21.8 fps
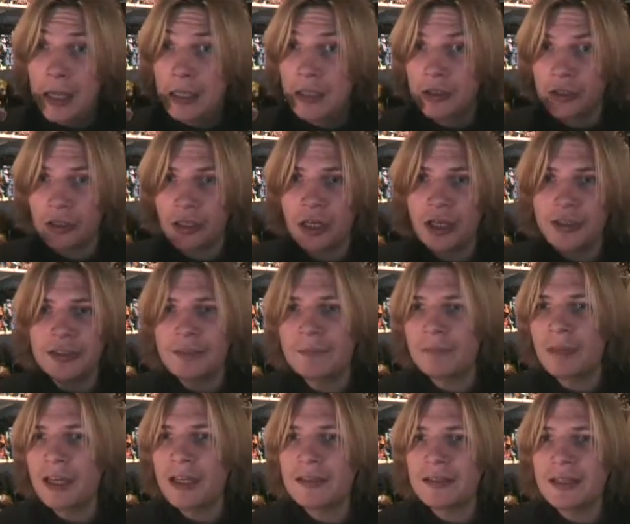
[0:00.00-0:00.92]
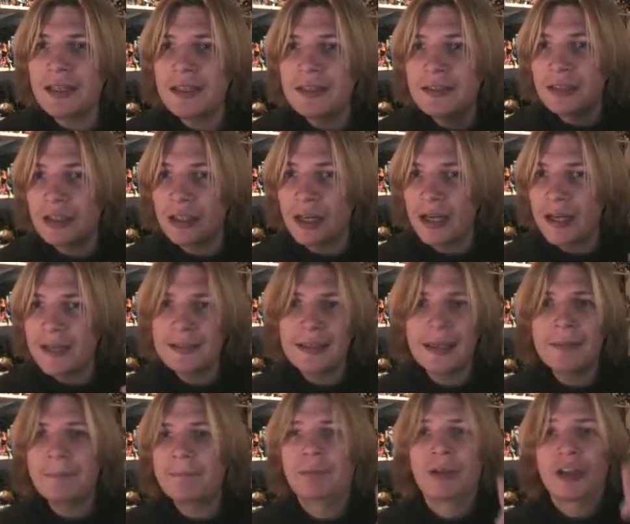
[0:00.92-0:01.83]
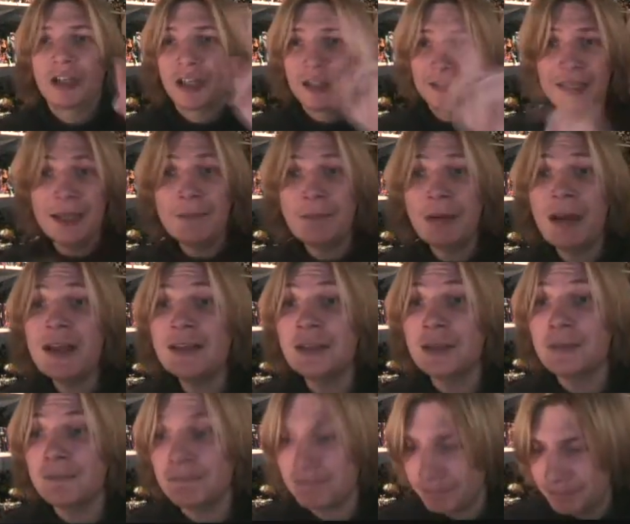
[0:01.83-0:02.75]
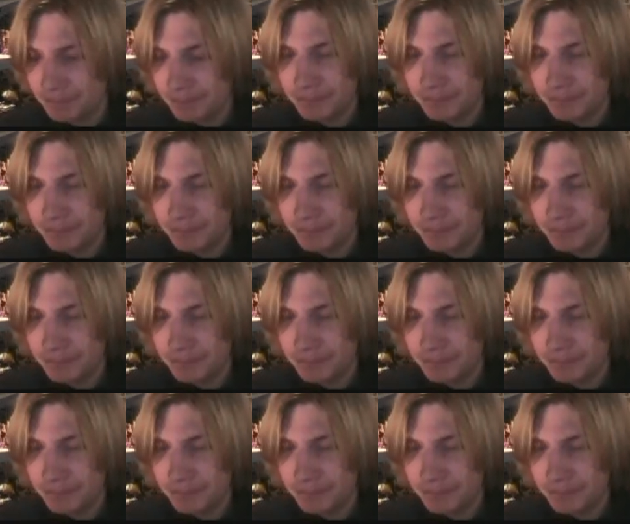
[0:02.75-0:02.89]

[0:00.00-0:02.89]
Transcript: Look, I didn't make these guys, but I did paint them.